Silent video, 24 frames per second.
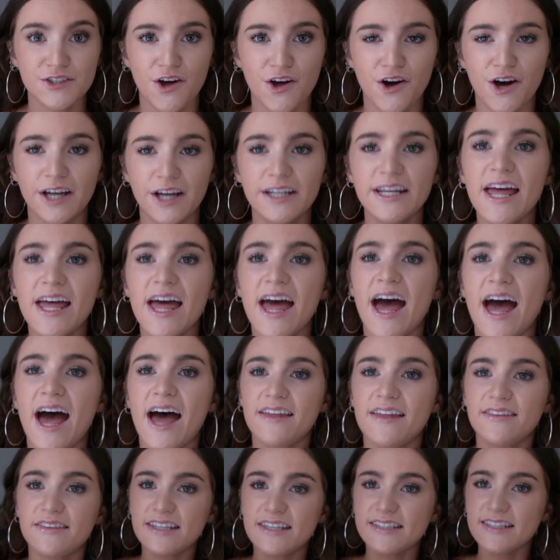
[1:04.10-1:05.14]
on,
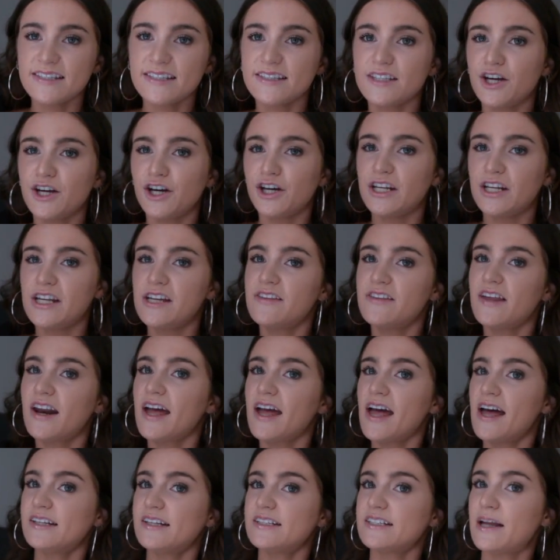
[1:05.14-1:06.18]
and this is the hoodie that
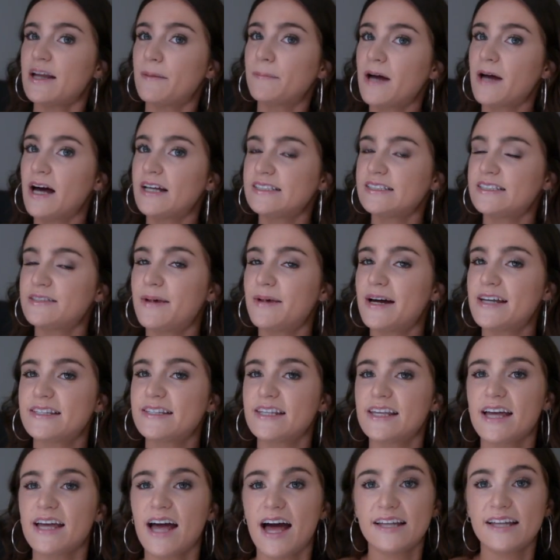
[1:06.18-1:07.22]
I ended up
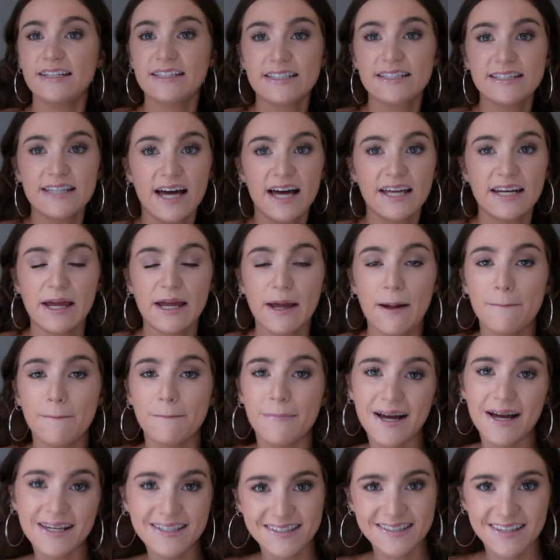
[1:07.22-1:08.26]
customizing and designing
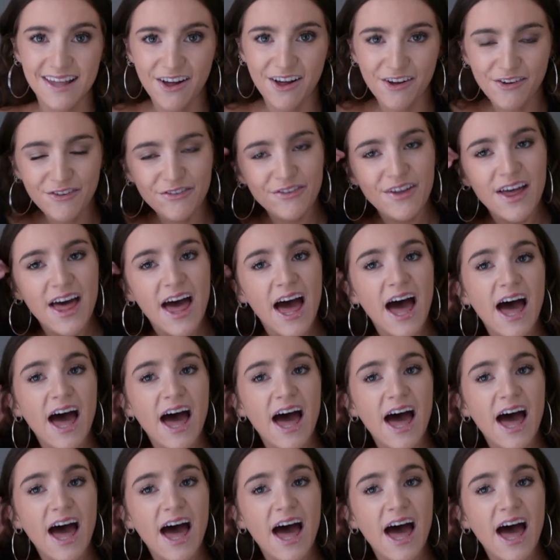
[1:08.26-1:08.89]
myself,